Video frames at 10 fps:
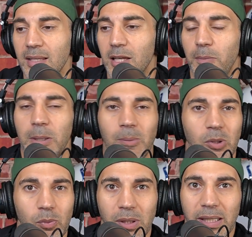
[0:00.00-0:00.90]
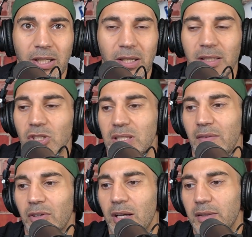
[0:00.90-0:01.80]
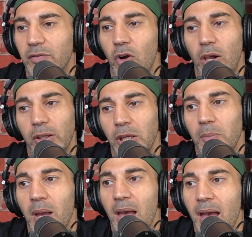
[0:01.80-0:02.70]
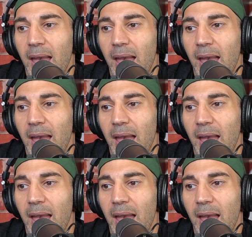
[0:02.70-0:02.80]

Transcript: Some people are really good, they just never got the volume.